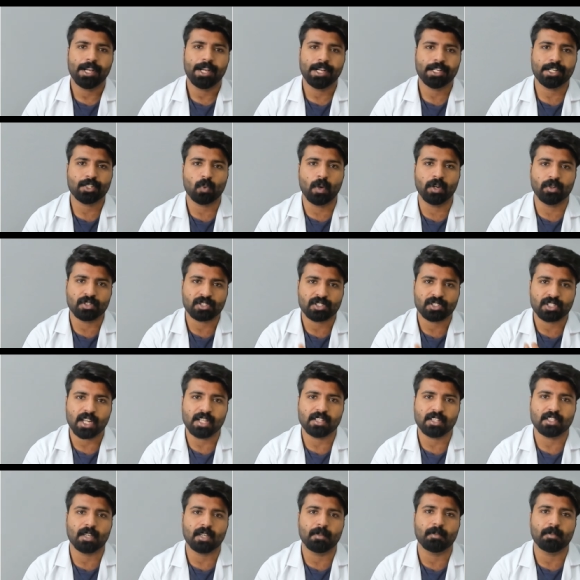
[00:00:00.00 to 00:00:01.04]
it's going to
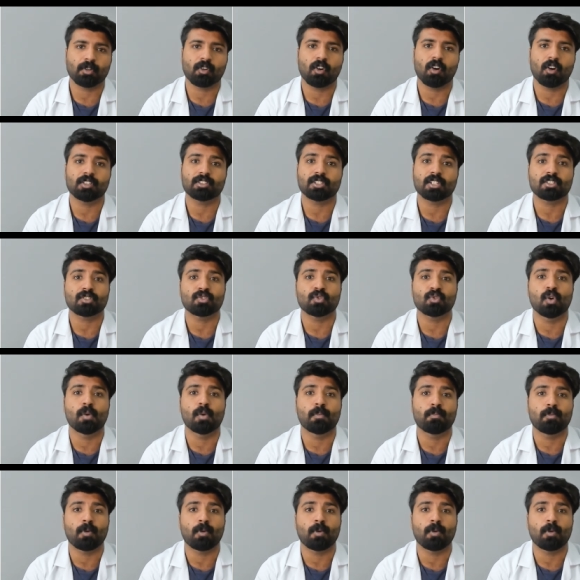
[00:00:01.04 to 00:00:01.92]
stay there because there's no